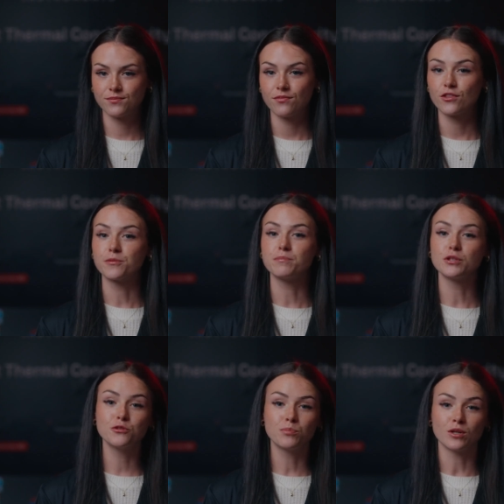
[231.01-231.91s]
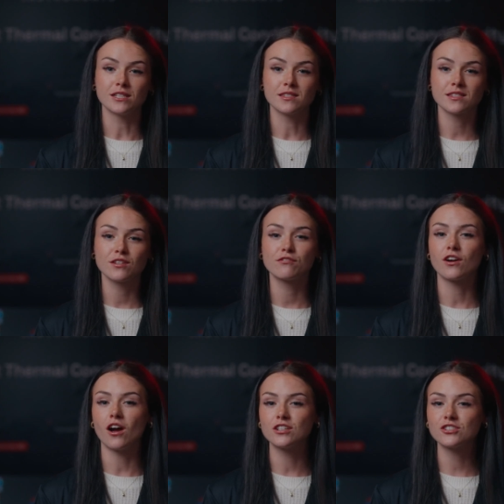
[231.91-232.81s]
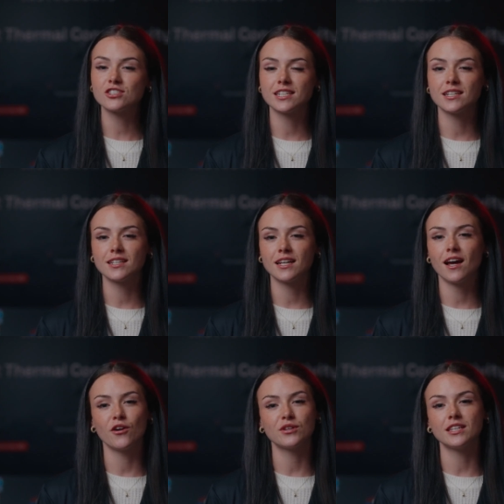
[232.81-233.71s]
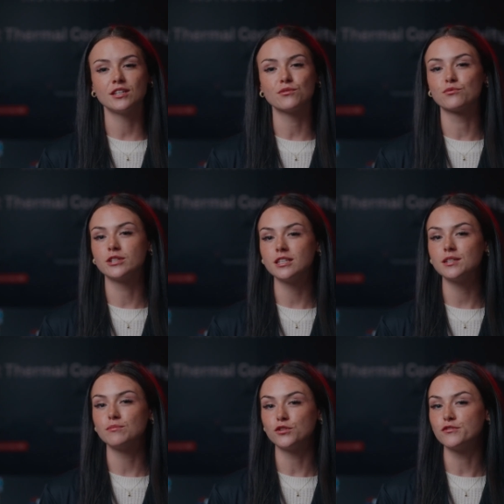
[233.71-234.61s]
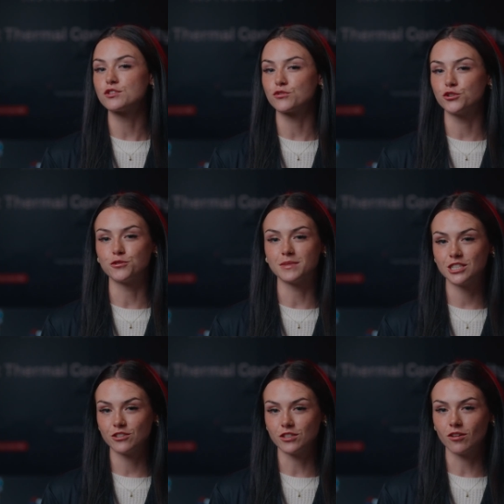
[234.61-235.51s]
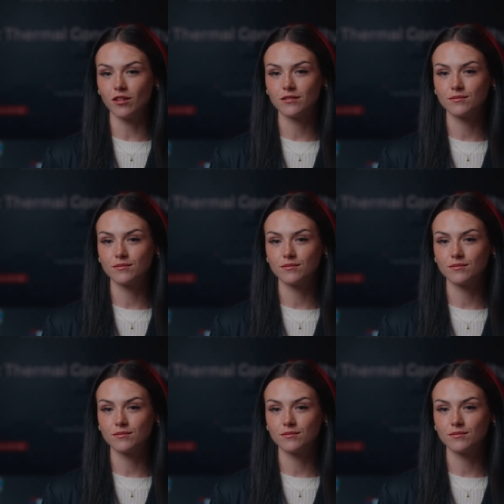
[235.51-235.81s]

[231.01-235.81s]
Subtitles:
They're blueprints for understanding how heat really moves through your material.